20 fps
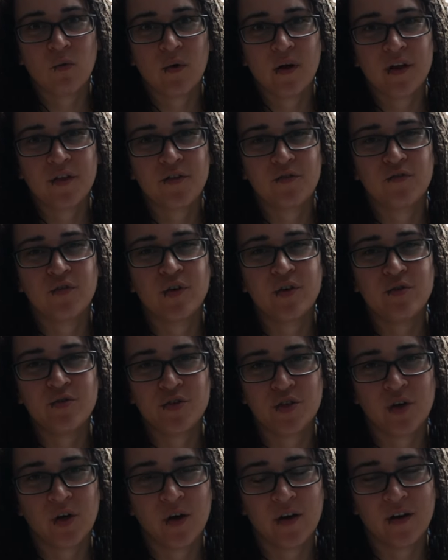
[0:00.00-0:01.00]
with
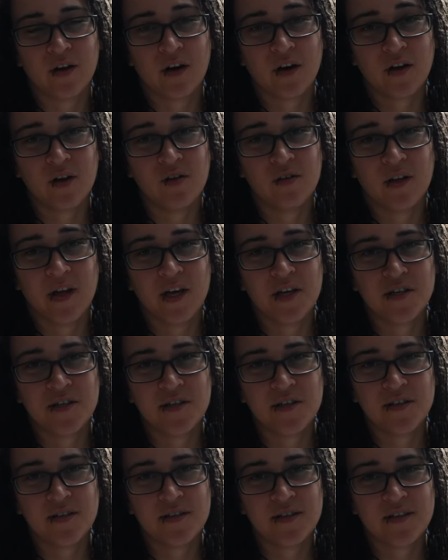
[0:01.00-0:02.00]
future
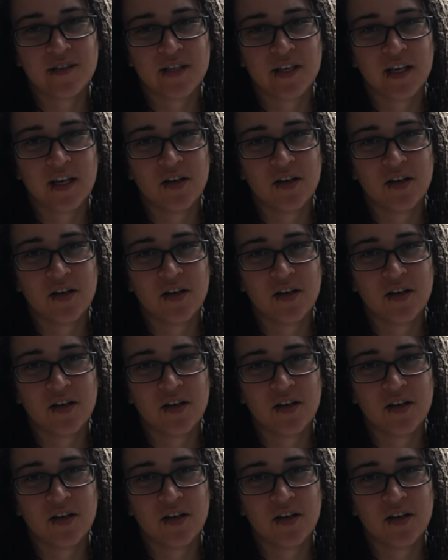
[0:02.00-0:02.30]
inoculations,